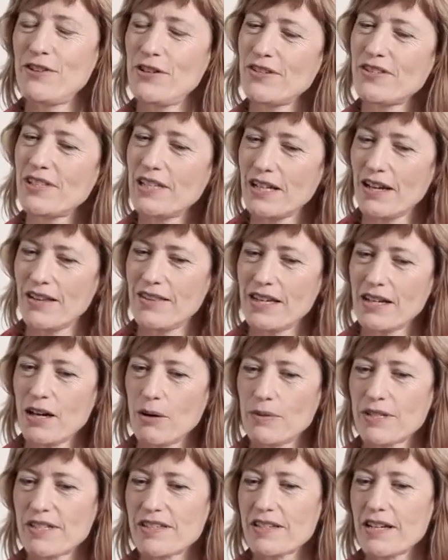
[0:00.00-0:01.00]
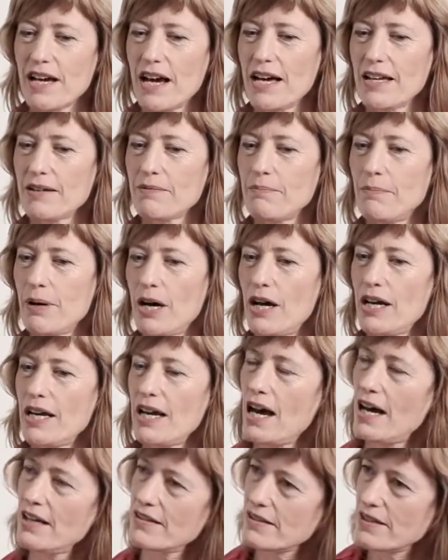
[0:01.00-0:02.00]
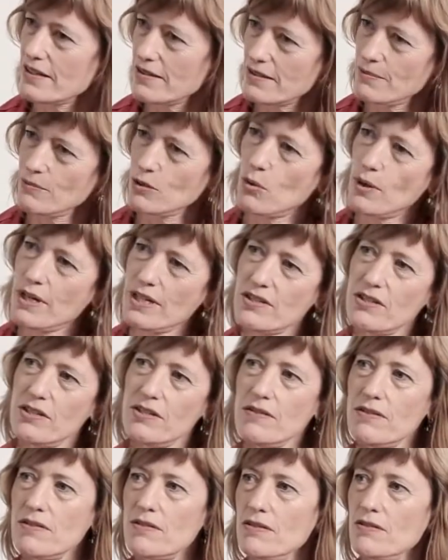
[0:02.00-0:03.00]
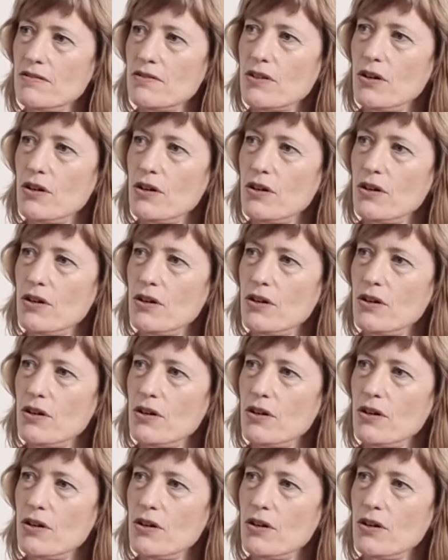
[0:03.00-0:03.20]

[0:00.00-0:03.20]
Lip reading: Firstly, I think I would start by asking some questions.